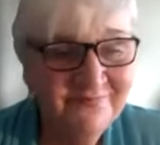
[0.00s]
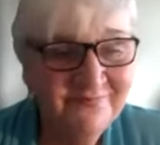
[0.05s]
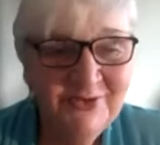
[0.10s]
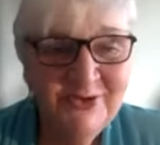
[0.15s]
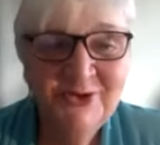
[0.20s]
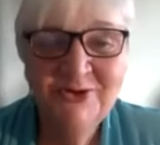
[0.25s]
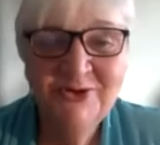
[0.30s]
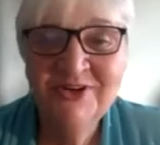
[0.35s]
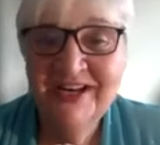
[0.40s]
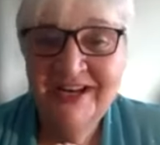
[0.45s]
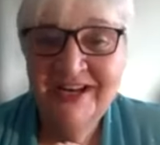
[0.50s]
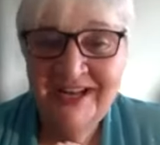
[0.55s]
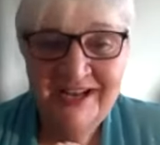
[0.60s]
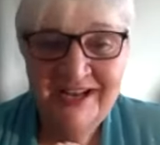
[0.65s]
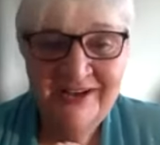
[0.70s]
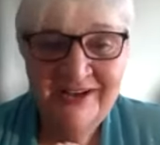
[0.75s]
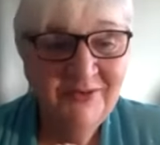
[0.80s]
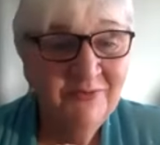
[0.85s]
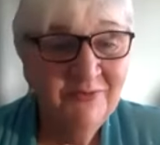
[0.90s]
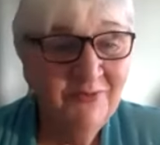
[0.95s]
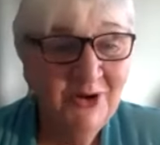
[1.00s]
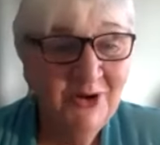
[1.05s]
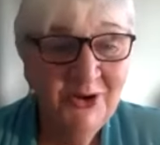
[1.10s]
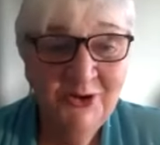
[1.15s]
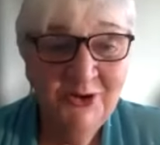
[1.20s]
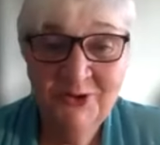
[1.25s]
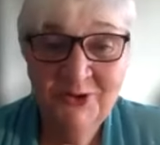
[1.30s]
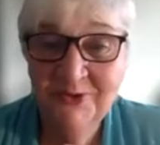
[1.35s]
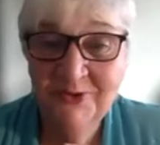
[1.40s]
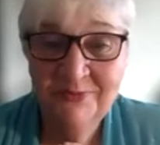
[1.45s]
you're going to have a
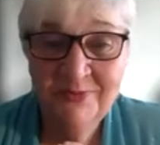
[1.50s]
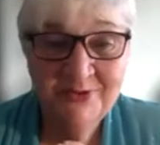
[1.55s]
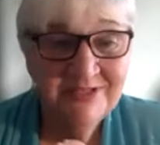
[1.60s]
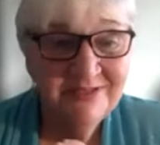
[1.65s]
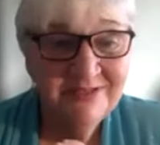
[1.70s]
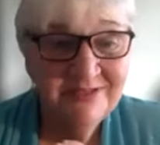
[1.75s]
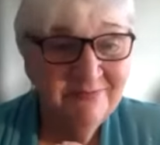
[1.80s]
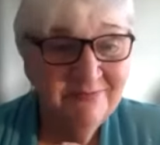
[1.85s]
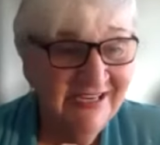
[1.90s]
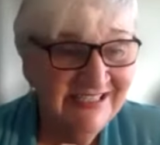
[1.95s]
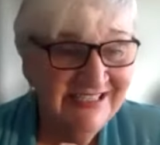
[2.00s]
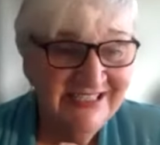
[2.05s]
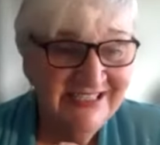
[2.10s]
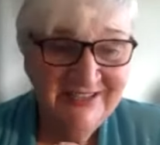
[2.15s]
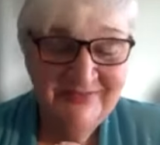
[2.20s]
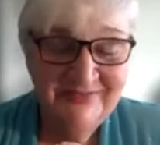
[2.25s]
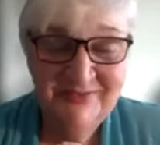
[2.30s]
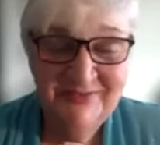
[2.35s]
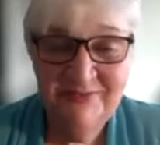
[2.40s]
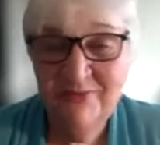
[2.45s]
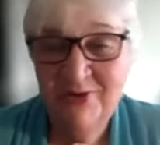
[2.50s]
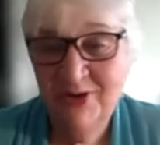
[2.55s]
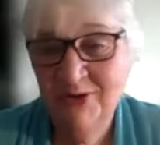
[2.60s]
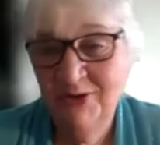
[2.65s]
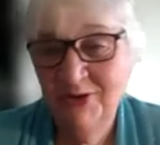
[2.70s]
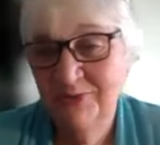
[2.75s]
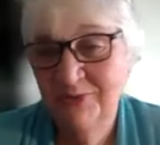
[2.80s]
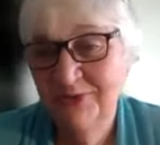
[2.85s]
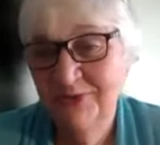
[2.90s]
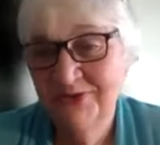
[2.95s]
broader perspective, a
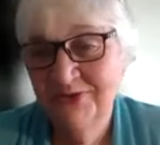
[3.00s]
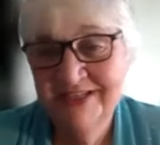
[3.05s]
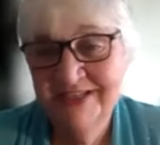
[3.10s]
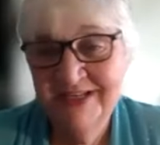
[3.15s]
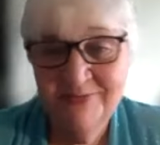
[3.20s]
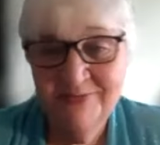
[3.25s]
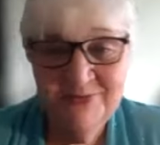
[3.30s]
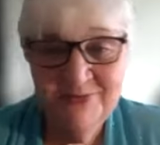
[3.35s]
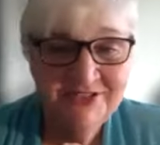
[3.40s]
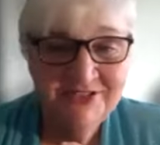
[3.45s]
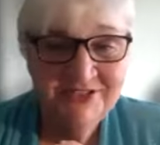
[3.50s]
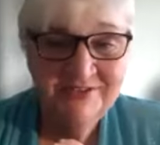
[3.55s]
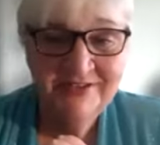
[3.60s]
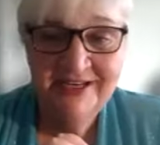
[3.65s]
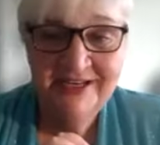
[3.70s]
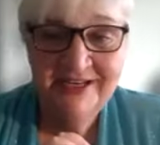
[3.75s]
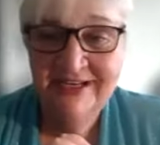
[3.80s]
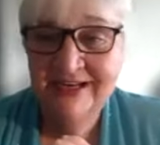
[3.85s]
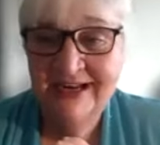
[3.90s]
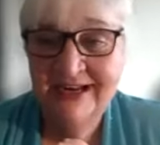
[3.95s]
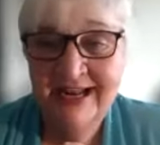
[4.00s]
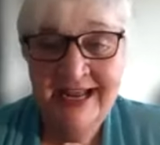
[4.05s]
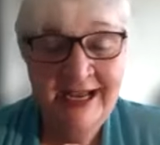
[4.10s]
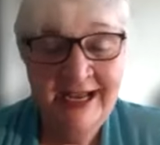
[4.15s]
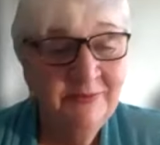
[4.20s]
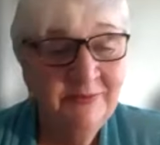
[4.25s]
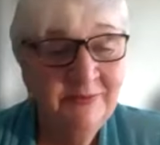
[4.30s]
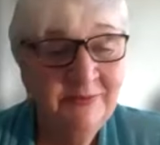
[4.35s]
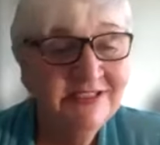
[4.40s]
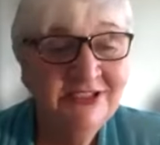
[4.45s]
broader perception, and an
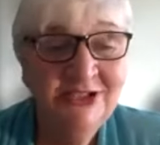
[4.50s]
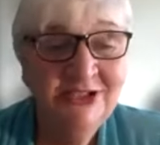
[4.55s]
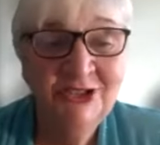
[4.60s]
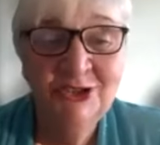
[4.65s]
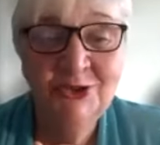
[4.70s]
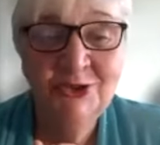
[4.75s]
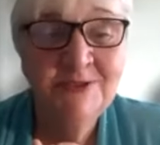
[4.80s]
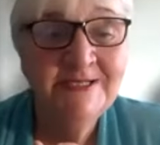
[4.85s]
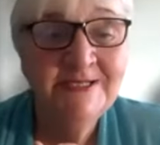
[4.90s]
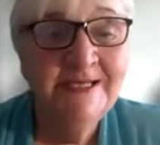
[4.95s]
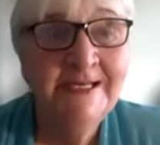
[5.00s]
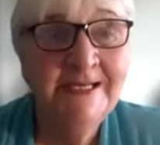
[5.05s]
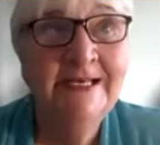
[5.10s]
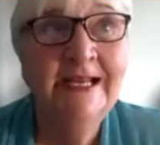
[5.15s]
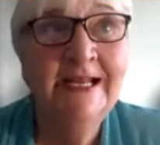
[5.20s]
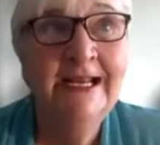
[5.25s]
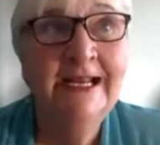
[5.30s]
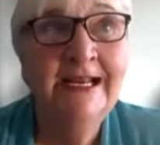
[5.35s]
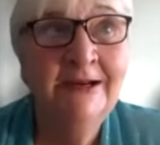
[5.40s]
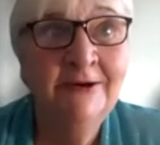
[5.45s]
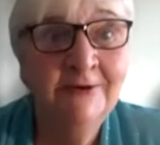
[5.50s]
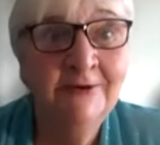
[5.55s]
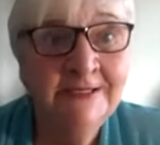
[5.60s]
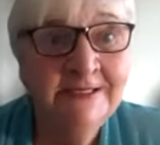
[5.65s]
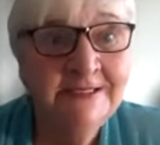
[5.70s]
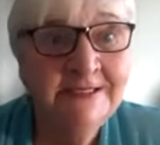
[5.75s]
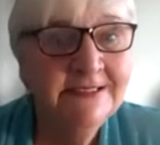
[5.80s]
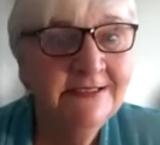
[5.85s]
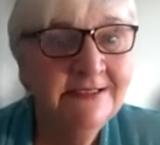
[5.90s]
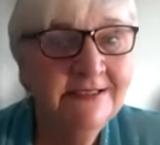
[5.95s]
absolute
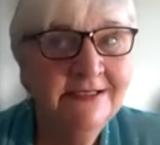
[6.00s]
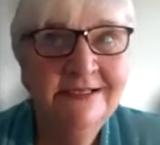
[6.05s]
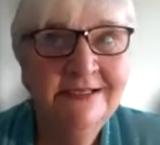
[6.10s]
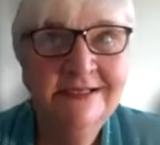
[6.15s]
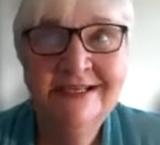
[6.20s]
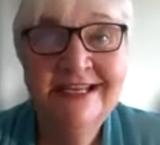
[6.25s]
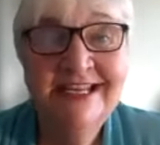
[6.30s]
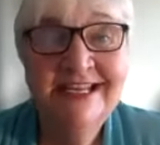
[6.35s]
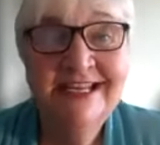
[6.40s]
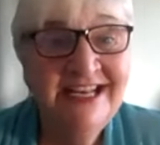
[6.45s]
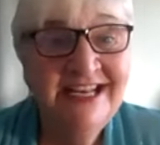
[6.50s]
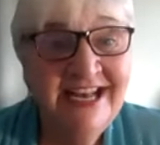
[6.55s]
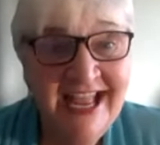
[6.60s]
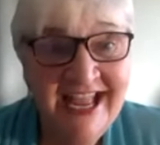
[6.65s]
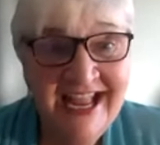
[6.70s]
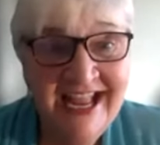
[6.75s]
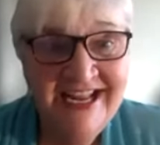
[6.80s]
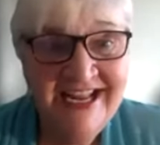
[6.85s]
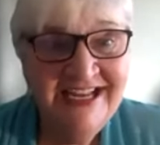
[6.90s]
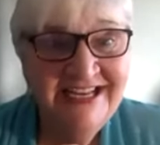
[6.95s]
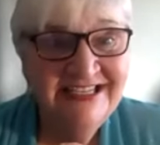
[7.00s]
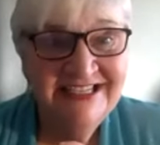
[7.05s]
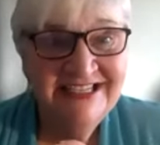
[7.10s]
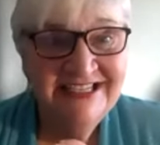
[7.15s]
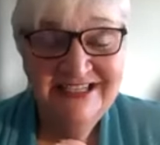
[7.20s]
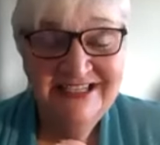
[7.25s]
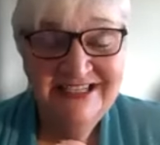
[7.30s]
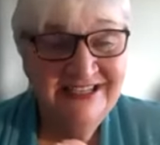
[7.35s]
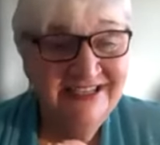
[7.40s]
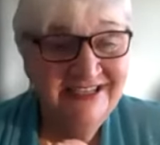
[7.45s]
inherent, innate
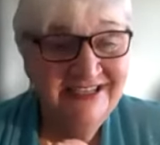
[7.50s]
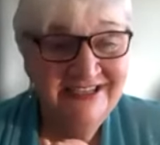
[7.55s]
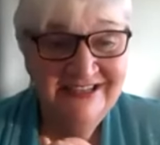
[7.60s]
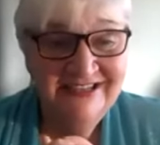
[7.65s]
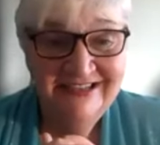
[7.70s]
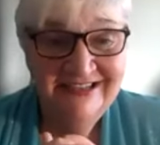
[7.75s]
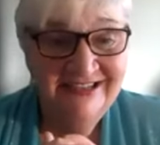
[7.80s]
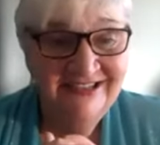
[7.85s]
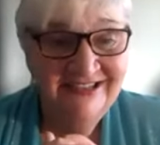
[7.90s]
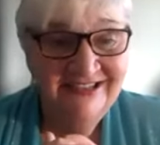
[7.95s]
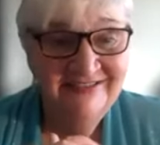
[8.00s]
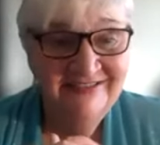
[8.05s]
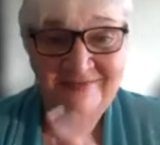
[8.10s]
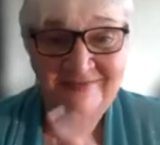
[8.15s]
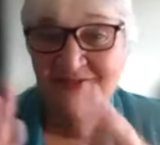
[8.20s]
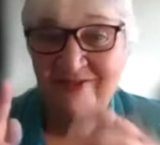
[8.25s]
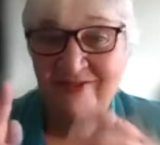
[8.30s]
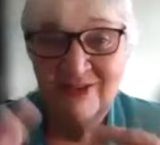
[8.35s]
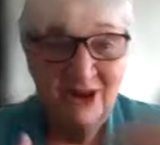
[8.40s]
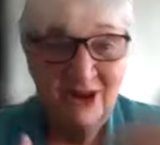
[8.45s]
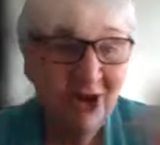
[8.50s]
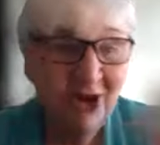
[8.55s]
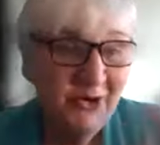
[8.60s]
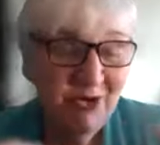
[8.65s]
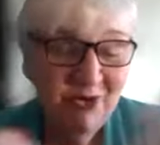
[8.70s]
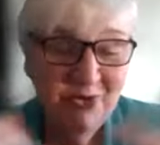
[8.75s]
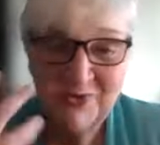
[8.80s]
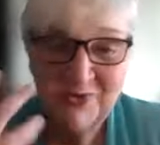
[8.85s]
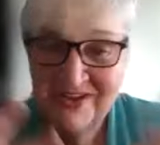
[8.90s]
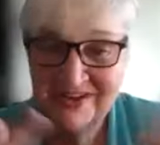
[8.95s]

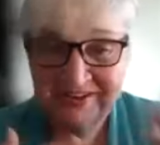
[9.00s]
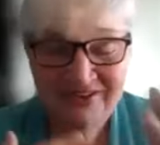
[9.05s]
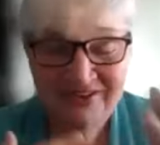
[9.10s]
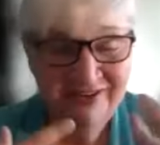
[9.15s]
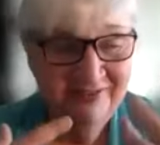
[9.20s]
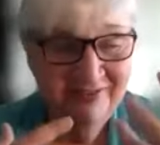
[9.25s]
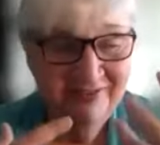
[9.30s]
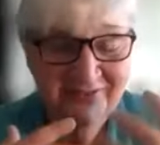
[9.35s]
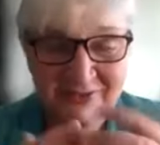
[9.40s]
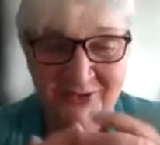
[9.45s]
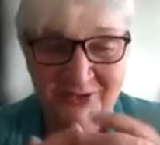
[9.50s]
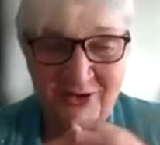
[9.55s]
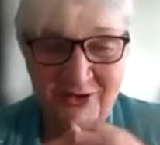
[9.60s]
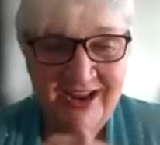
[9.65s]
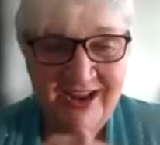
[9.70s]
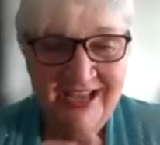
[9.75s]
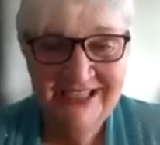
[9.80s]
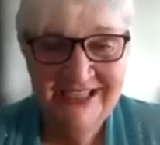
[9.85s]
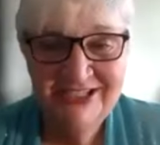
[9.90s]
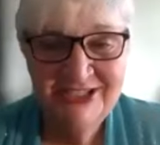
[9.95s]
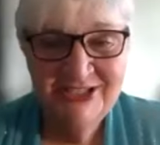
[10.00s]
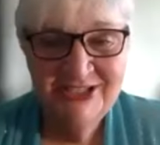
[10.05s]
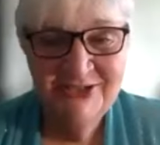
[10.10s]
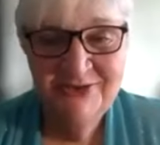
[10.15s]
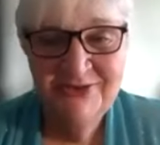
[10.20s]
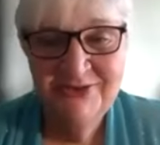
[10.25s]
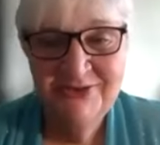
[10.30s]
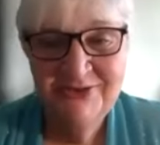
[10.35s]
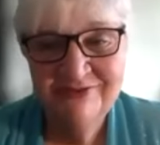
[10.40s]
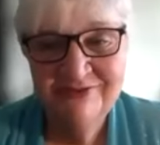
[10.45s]
flow of
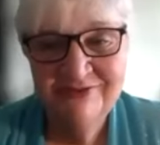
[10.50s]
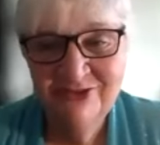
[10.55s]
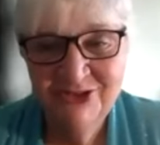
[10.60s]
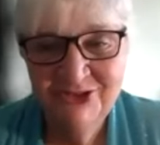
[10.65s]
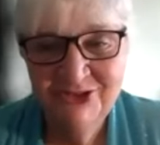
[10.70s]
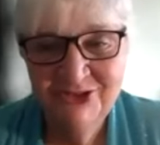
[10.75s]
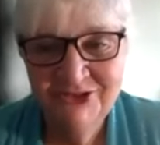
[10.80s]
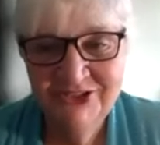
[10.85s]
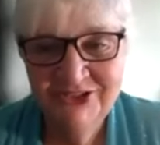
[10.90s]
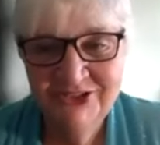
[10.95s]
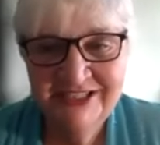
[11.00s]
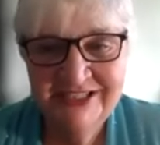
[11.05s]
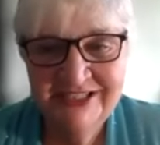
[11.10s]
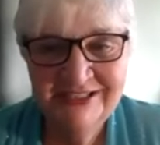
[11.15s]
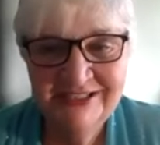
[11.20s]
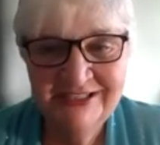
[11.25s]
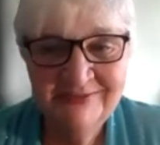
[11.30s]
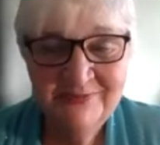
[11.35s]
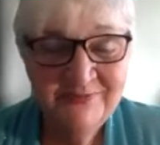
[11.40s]
gratitude, of good